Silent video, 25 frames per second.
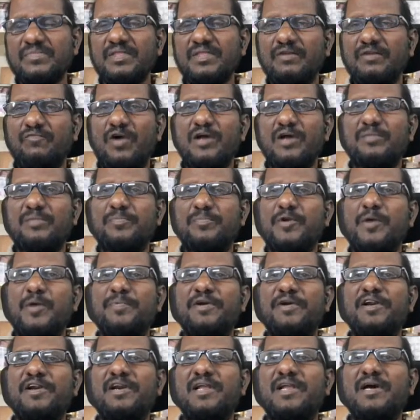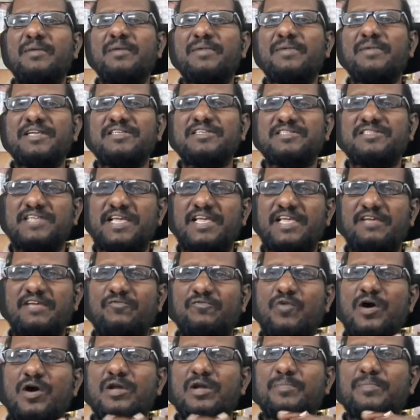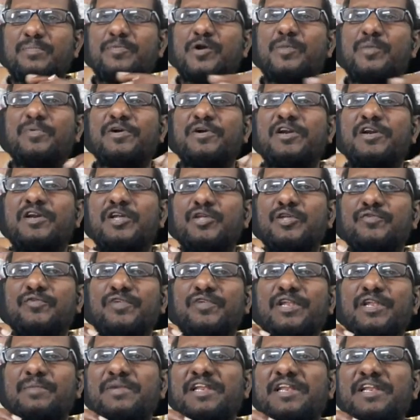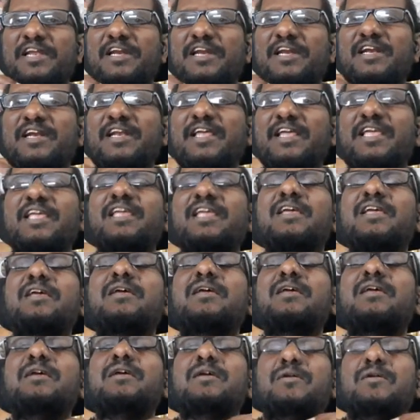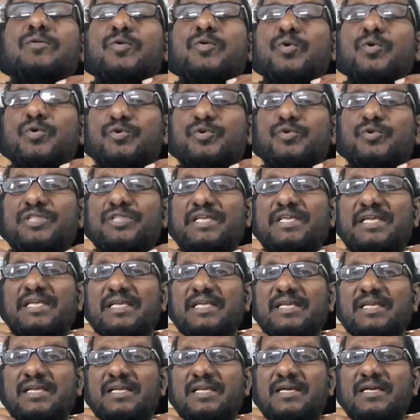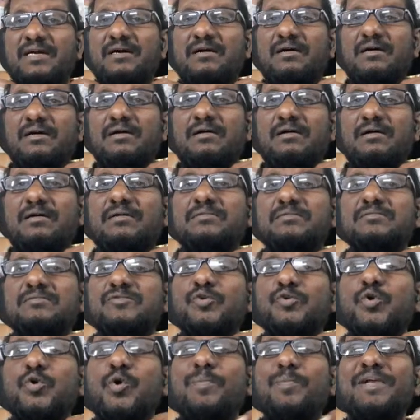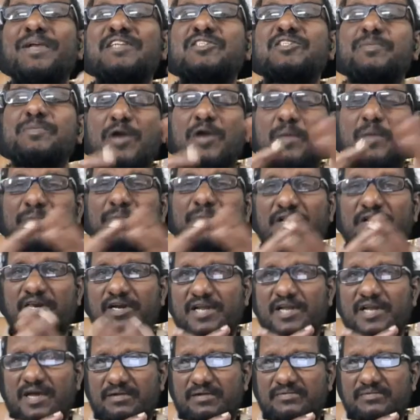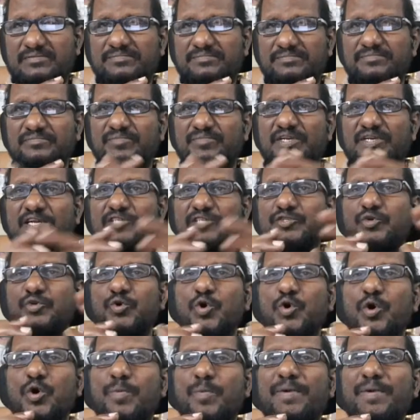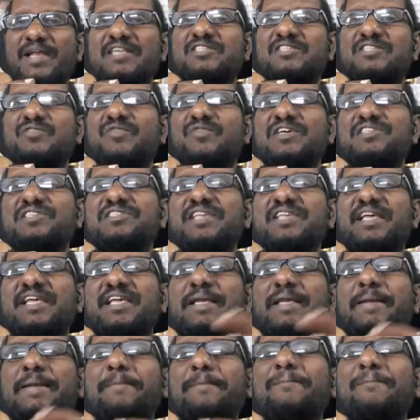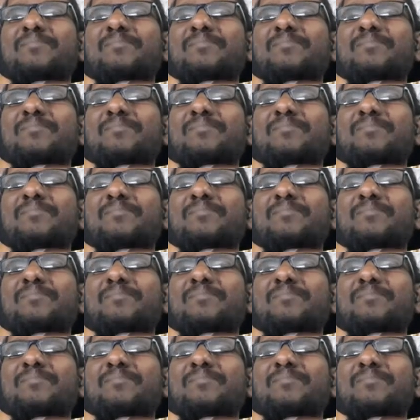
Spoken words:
War propaganda, by saying war propaganda, you will immediately go to the Goebbels propaganda, because Goebbels was the